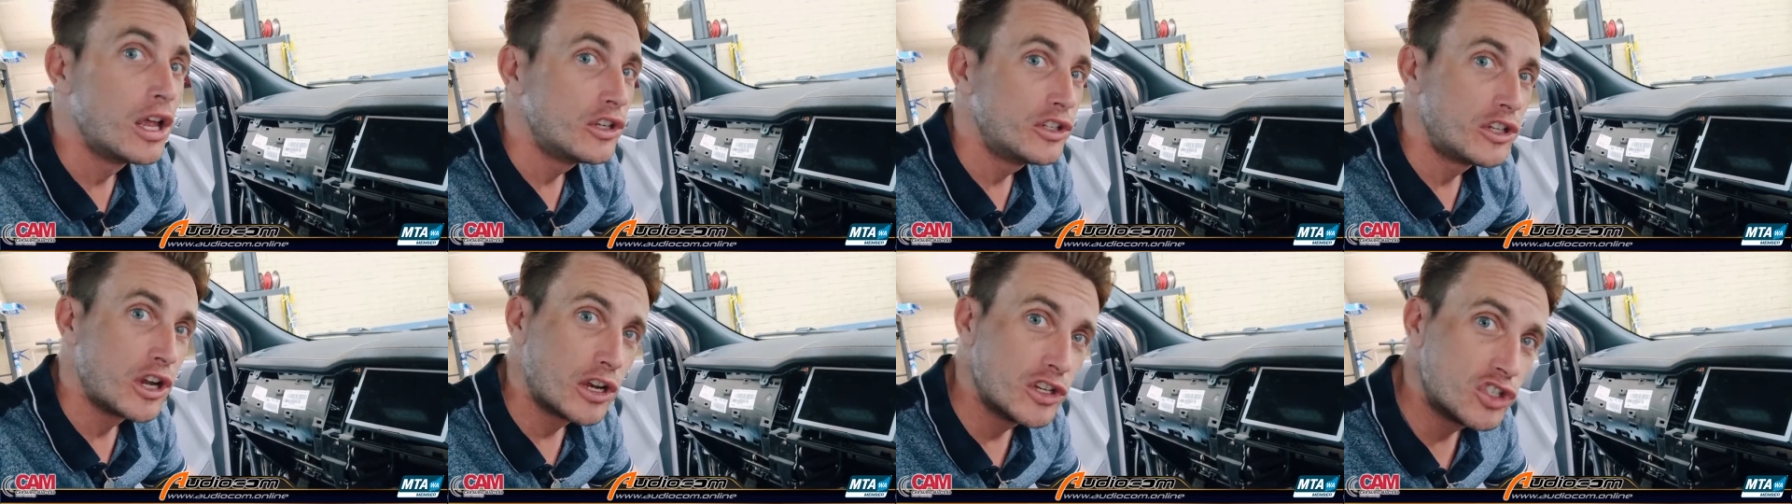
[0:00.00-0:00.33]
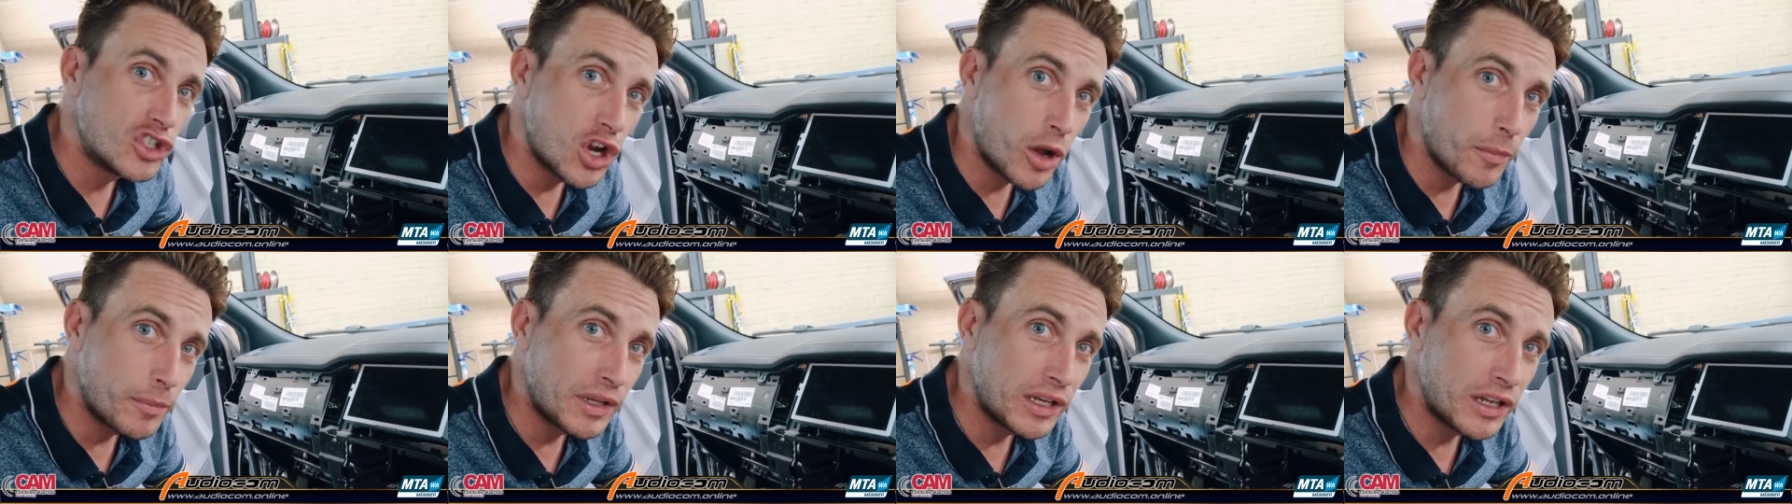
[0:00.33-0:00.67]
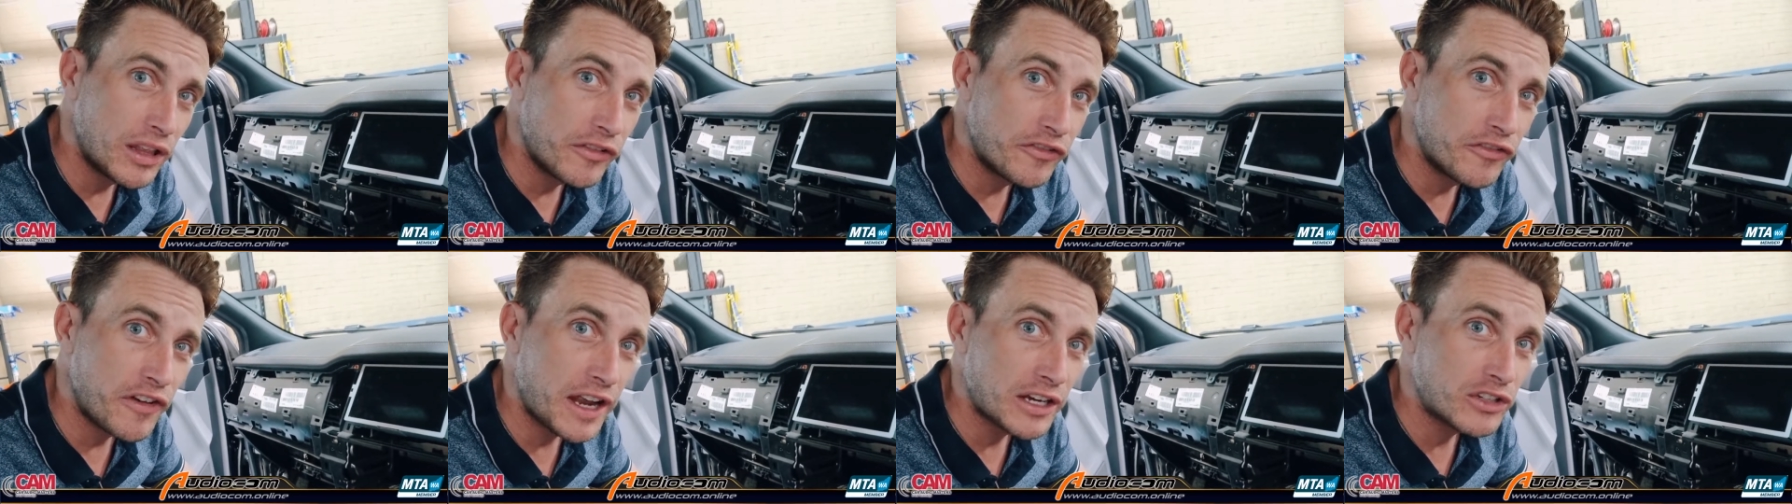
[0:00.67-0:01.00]
Don't chop into
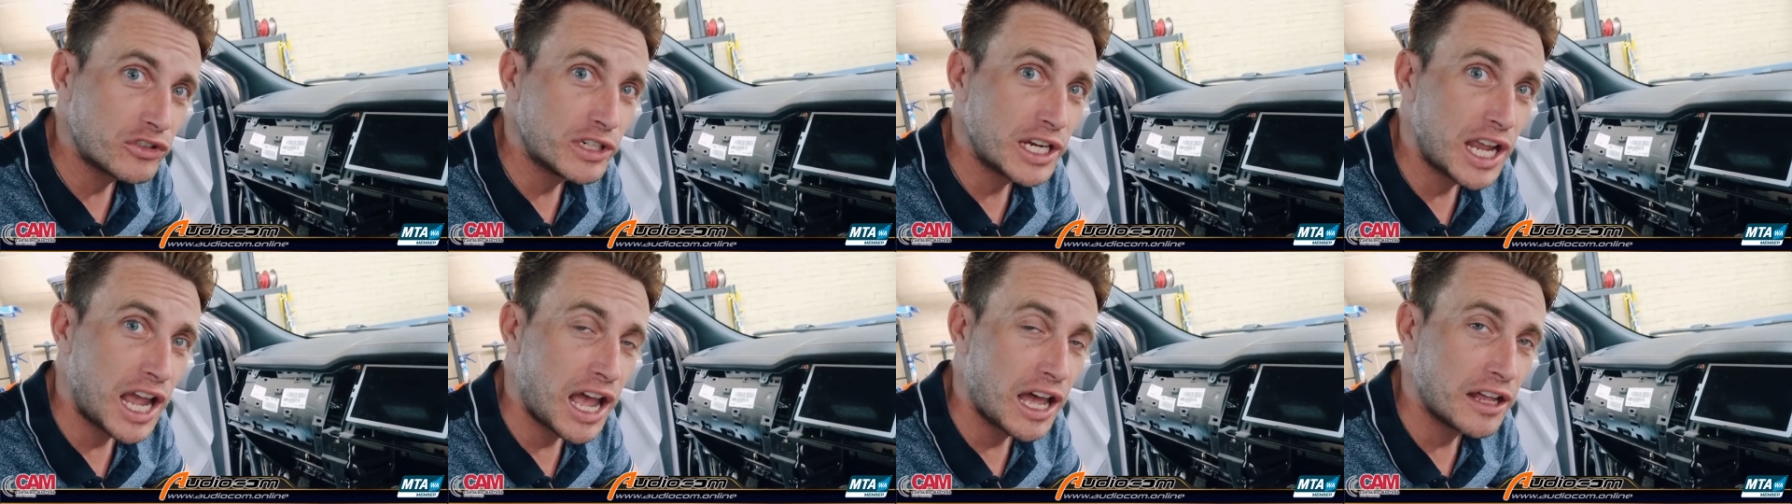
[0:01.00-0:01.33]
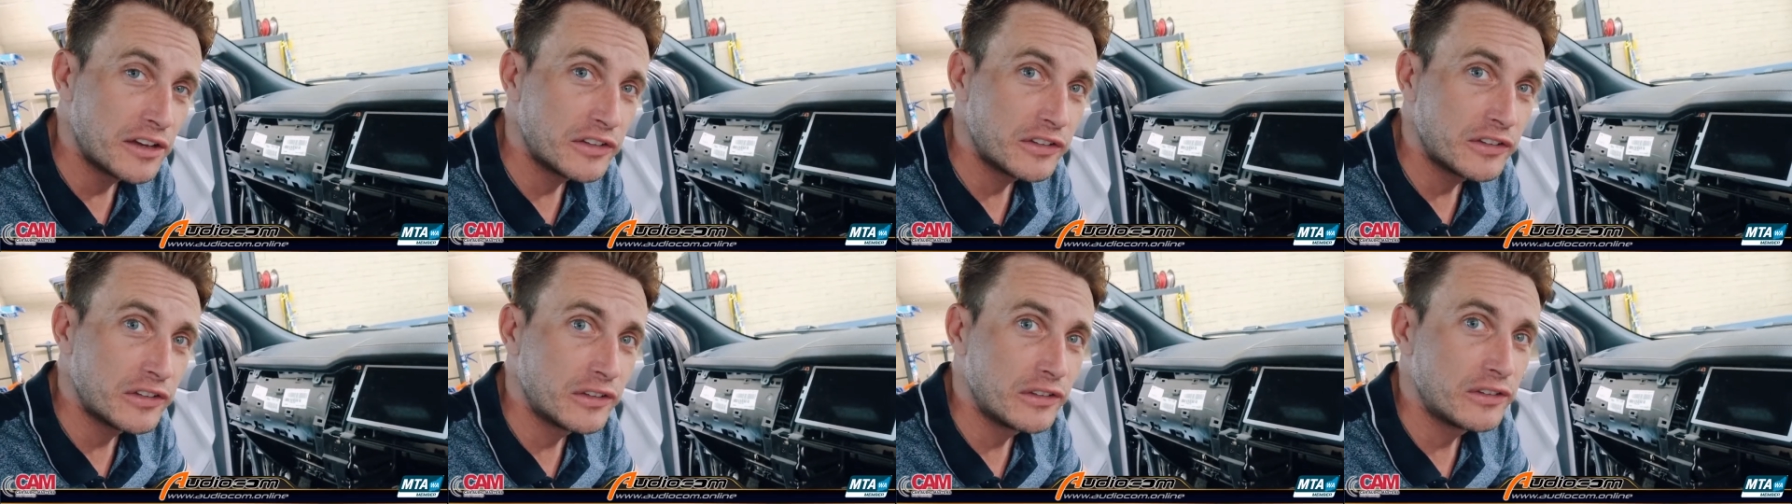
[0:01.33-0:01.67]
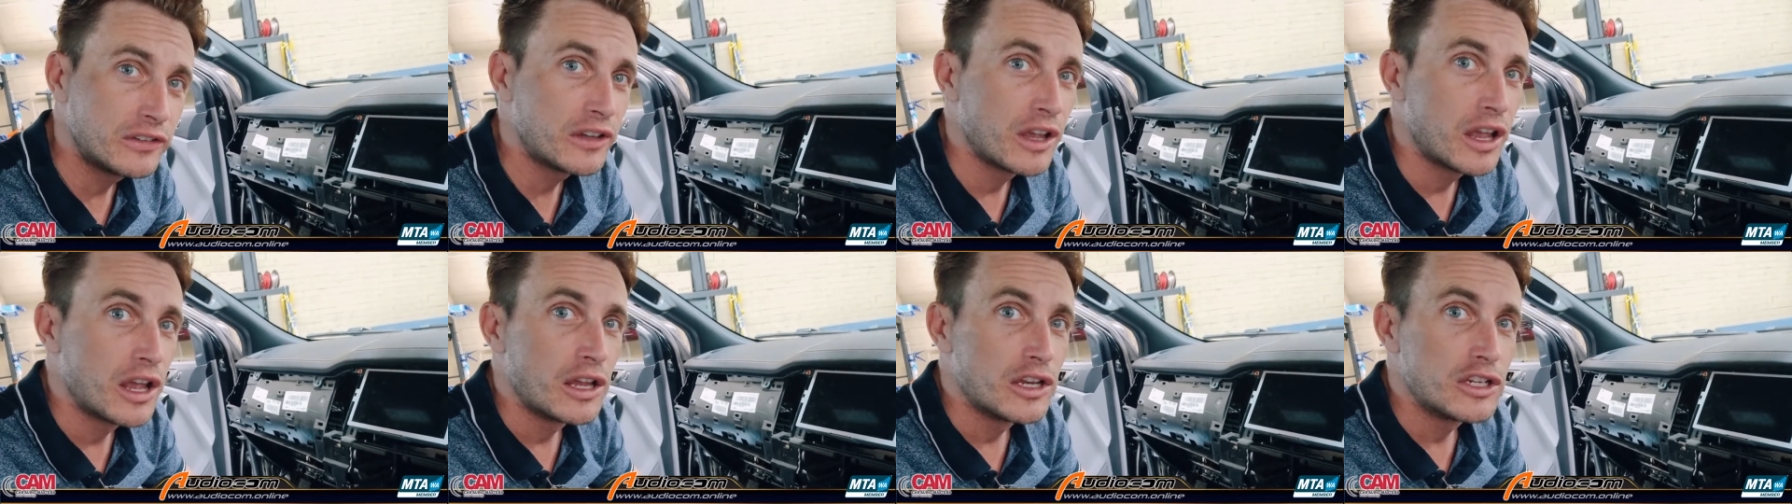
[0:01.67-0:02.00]
the factory harnesses.